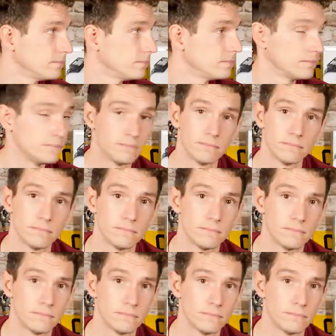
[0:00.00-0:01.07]

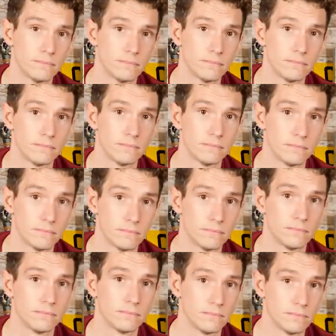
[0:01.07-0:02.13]

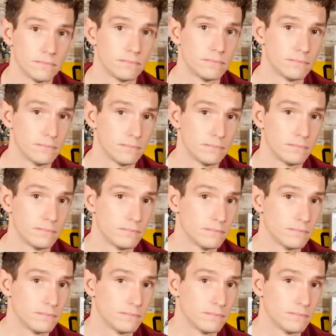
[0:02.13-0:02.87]
(not speaking)